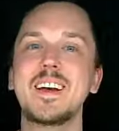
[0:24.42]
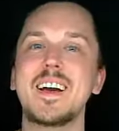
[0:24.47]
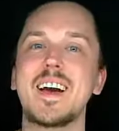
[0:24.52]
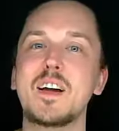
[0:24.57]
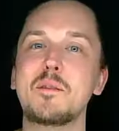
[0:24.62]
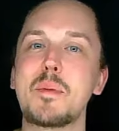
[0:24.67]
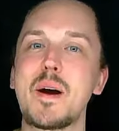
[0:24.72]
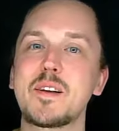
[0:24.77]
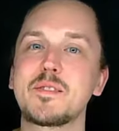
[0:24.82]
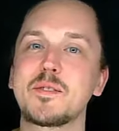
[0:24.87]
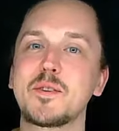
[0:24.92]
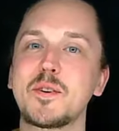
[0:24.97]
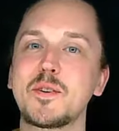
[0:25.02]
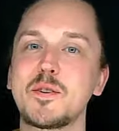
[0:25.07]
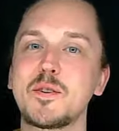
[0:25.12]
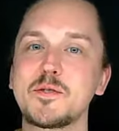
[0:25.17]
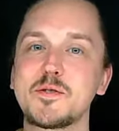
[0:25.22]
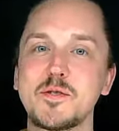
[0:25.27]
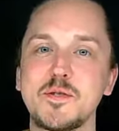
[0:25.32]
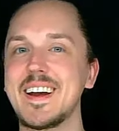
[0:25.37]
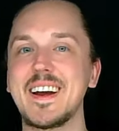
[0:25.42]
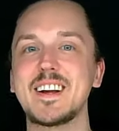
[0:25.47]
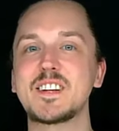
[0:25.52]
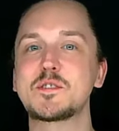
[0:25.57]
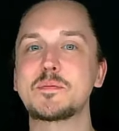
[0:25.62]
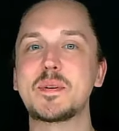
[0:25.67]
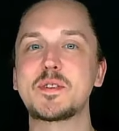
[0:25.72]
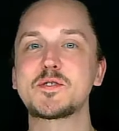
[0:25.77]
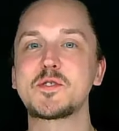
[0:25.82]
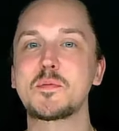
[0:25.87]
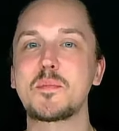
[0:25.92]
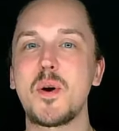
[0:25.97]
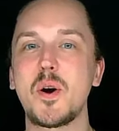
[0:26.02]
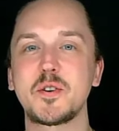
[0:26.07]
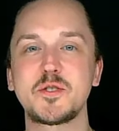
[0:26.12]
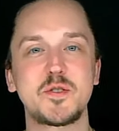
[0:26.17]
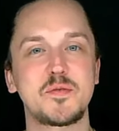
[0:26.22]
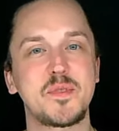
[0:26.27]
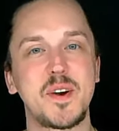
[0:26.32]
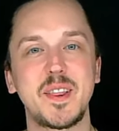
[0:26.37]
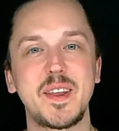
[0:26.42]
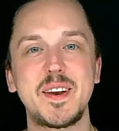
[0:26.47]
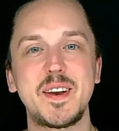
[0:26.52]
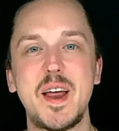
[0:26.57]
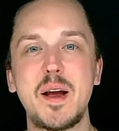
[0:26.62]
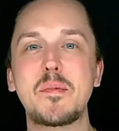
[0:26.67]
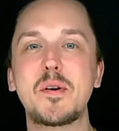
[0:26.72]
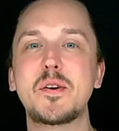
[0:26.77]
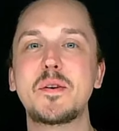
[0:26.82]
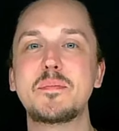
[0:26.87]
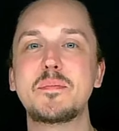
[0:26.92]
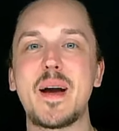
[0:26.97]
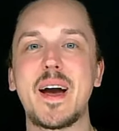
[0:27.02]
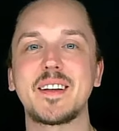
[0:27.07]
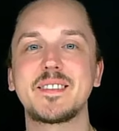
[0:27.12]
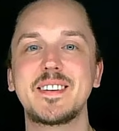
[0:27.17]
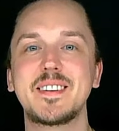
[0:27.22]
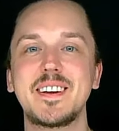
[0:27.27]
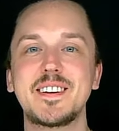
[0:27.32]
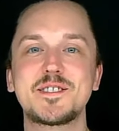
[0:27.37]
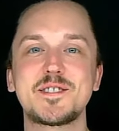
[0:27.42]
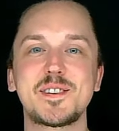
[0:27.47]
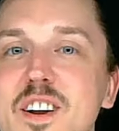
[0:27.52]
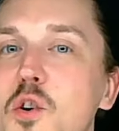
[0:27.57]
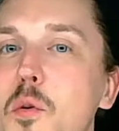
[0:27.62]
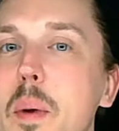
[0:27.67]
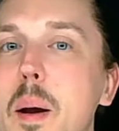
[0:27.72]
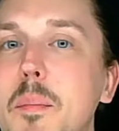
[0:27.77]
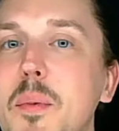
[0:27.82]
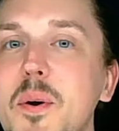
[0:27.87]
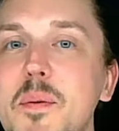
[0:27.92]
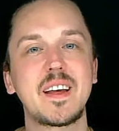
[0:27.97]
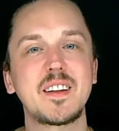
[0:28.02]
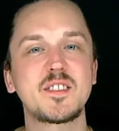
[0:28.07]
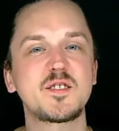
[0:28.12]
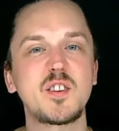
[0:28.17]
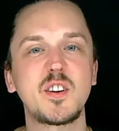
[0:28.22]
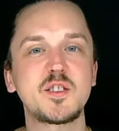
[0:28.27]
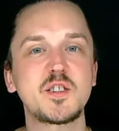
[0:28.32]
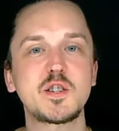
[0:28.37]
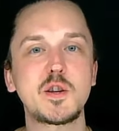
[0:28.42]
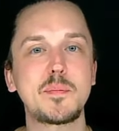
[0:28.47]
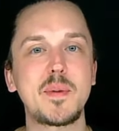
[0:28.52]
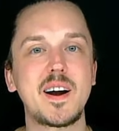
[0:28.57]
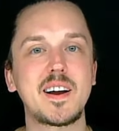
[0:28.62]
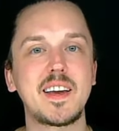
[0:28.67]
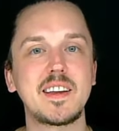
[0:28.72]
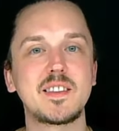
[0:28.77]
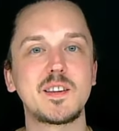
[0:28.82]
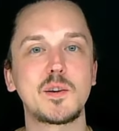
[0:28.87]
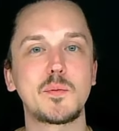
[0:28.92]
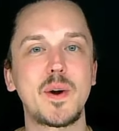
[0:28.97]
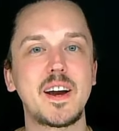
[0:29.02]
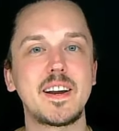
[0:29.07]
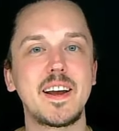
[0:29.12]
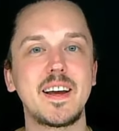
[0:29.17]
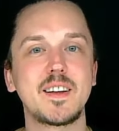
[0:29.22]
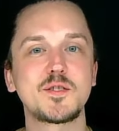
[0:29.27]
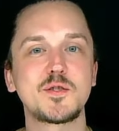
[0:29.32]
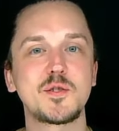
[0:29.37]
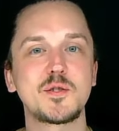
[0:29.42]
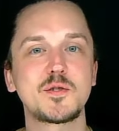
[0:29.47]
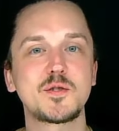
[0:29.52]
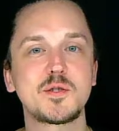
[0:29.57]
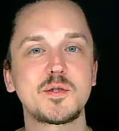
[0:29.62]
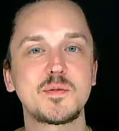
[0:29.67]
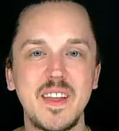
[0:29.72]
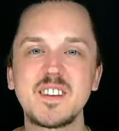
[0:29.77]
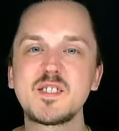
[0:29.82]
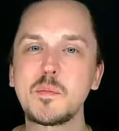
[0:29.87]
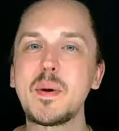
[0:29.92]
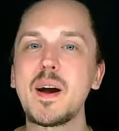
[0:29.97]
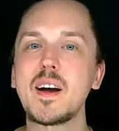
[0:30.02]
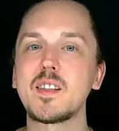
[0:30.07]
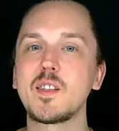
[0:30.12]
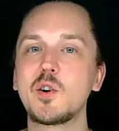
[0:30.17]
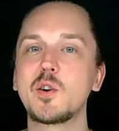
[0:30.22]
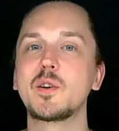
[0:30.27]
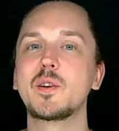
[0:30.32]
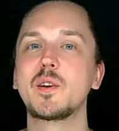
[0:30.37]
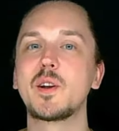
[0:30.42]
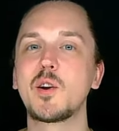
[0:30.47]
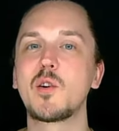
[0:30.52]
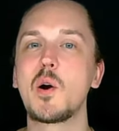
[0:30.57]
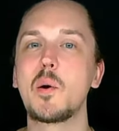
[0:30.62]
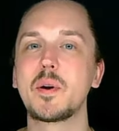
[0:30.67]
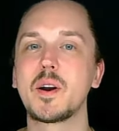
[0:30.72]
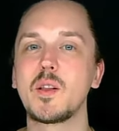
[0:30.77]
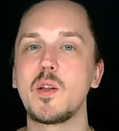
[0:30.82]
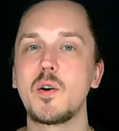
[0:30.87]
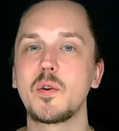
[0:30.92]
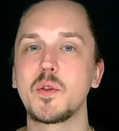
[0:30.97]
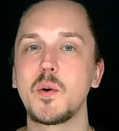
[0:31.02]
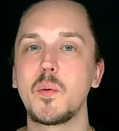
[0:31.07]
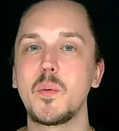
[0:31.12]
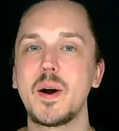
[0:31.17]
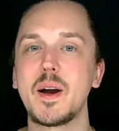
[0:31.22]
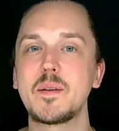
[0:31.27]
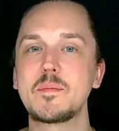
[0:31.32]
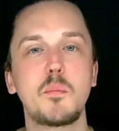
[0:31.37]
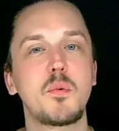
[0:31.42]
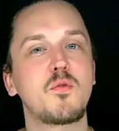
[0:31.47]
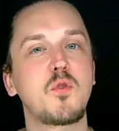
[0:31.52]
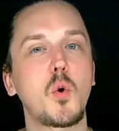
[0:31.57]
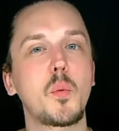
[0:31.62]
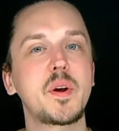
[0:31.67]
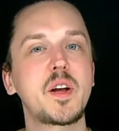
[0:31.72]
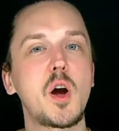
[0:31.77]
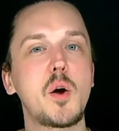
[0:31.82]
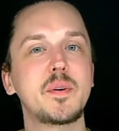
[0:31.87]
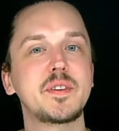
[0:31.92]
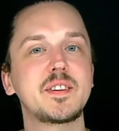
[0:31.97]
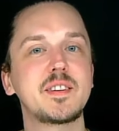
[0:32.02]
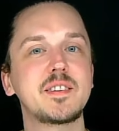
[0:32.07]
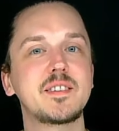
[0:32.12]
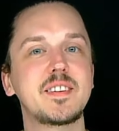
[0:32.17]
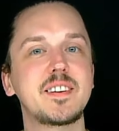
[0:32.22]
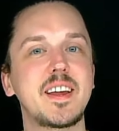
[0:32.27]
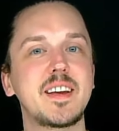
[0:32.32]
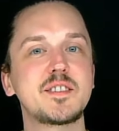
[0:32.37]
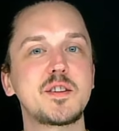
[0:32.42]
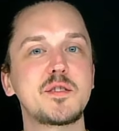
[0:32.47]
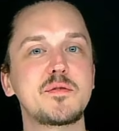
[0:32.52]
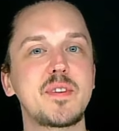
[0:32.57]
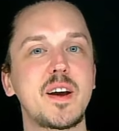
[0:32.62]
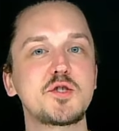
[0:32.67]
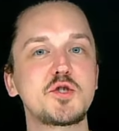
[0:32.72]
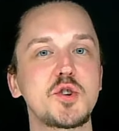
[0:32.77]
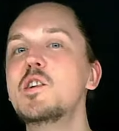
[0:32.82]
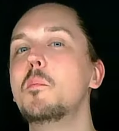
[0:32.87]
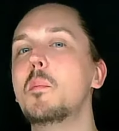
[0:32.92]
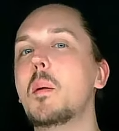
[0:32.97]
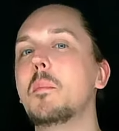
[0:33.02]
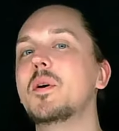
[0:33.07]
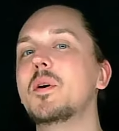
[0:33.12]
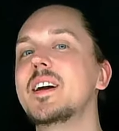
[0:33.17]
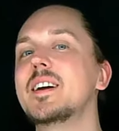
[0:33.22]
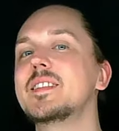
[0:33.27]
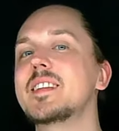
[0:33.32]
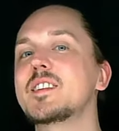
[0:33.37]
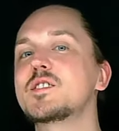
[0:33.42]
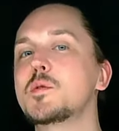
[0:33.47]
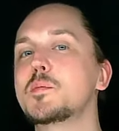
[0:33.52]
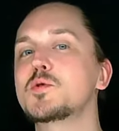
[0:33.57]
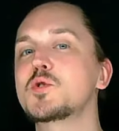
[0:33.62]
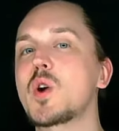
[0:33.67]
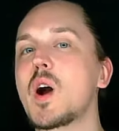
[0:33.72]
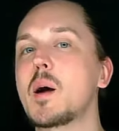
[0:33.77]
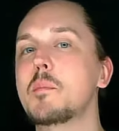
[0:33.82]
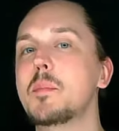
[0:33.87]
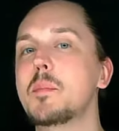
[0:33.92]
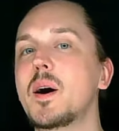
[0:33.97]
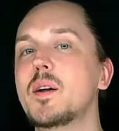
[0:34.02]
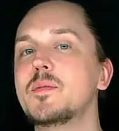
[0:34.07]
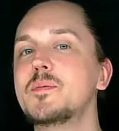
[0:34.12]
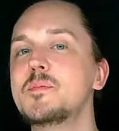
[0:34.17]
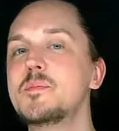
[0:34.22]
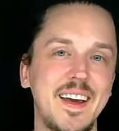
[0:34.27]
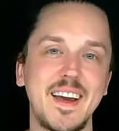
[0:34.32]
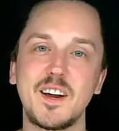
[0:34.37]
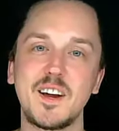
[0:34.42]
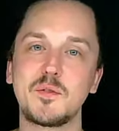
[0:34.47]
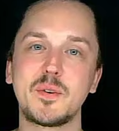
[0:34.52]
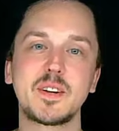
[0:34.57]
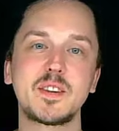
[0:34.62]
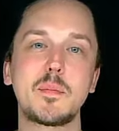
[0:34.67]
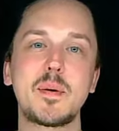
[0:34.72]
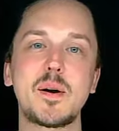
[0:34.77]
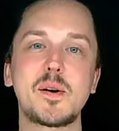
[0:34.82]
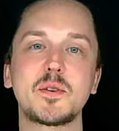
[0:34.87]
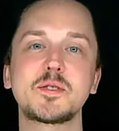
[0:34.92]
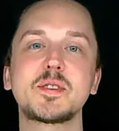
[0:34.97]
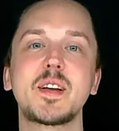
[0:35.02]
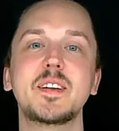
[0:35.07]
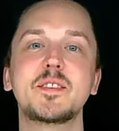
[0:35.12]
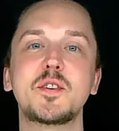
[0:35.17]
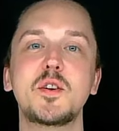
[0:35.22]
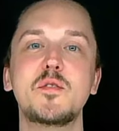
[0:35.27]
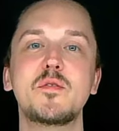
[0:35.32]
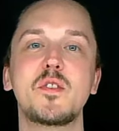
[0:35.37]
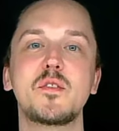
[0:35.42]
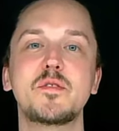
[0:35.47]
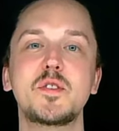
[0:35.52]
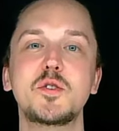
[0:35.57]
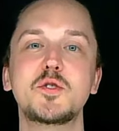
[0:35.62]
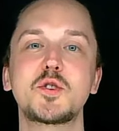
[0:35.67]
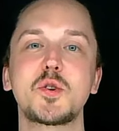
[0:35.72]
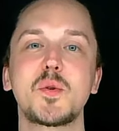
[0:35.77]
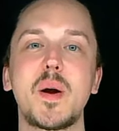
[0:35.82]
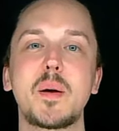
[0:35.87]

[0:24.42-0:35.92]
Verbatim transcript: Hey math learners, it's Mr. Marx, your friendly neighborhood math teacher. Remember, it's not just about getting the right answers, it's about learning and growing along the way. Before we go into today's adventure, remember to hit that subscribe button and ring the bell to stay tuned for future